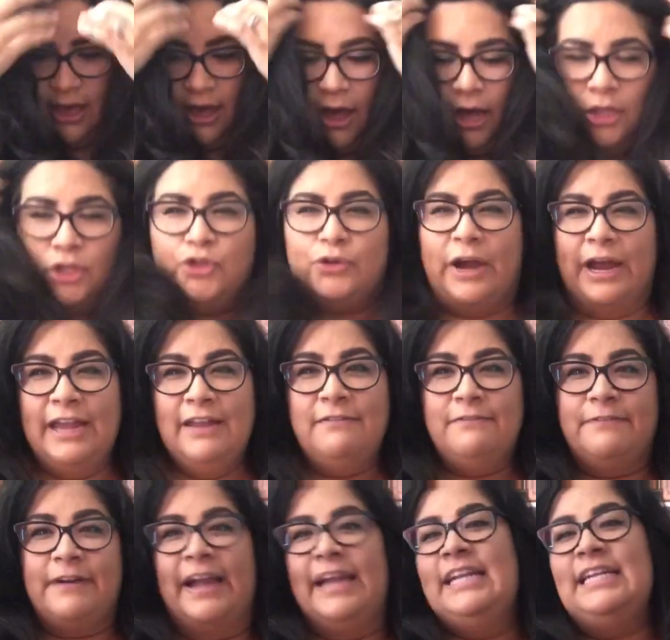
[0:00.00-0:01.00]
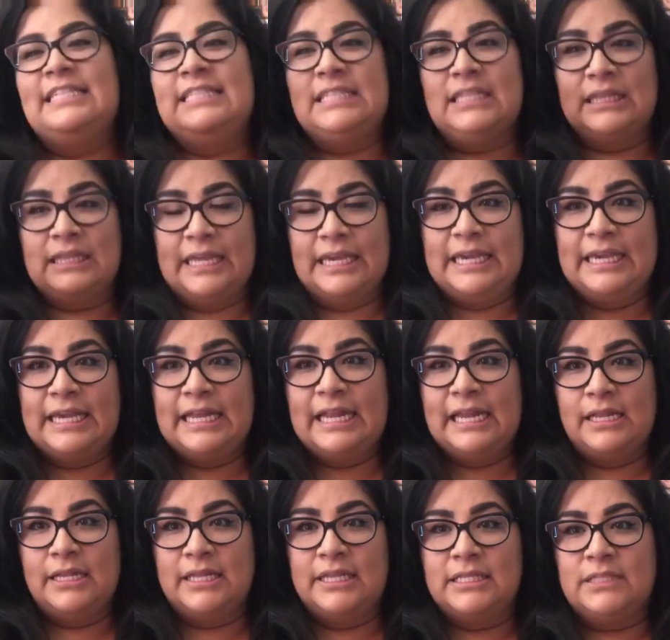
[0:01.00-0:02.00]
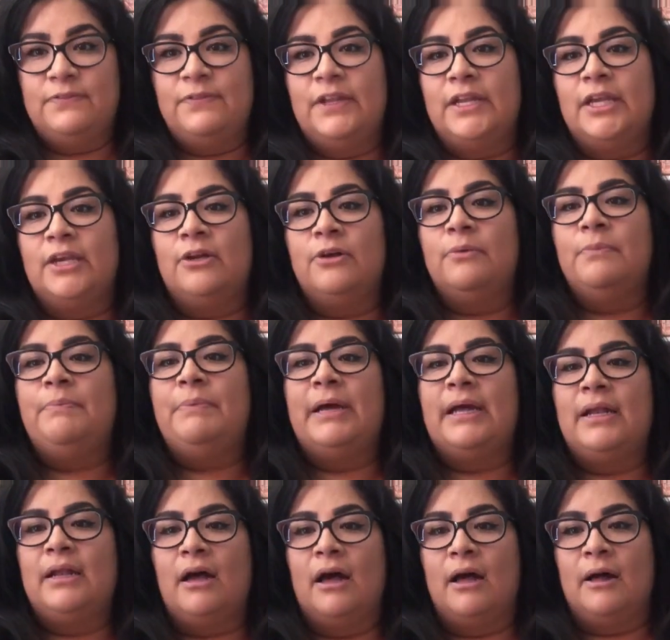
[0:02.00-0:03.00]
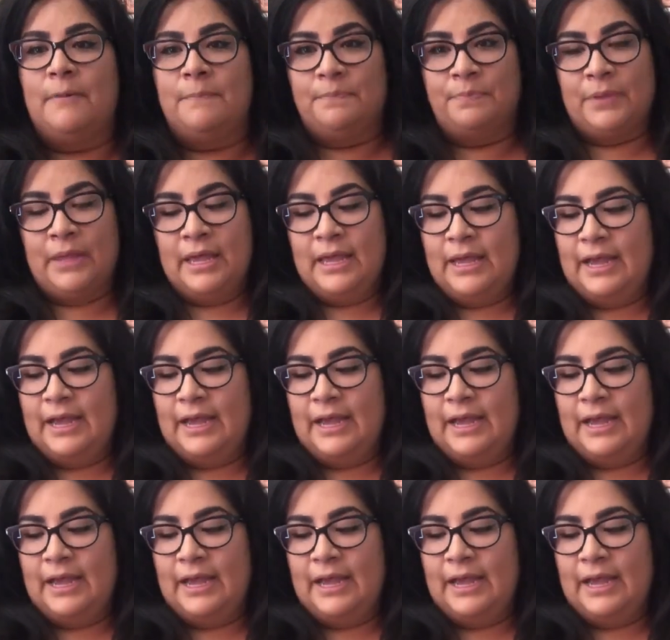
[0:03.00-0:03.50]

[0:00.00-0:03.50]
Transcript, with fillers: I'll try and find it to link it in this video but um,